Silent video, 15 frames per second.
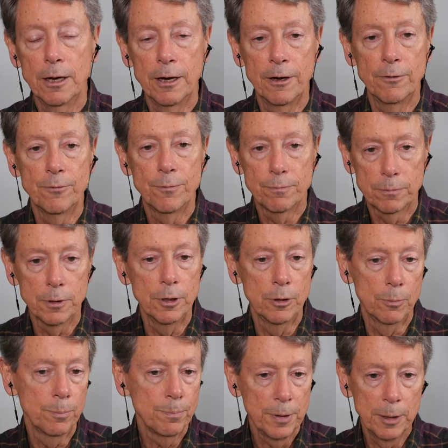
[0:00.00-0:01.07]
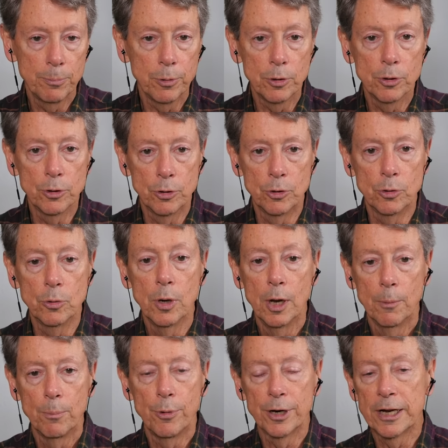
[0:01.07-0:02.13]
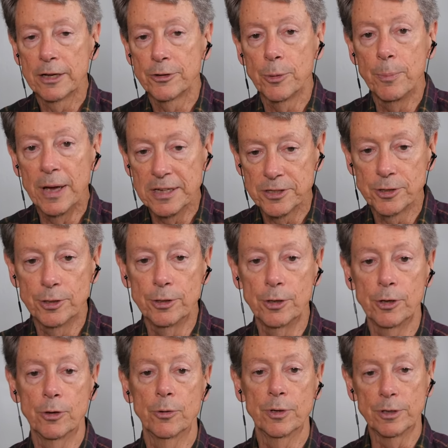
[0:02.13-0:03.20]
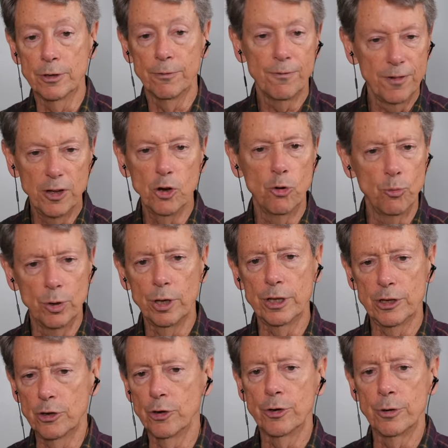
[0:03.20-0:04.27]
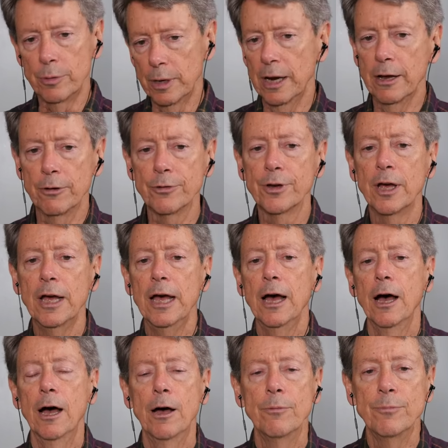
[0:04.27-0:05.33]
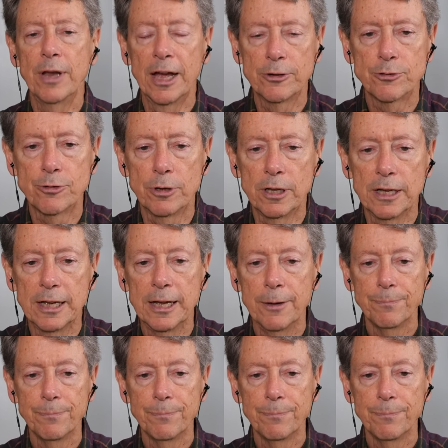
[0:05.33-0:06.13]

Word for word: of you know people who bring out the best in you, and you feel really good around um, naturally.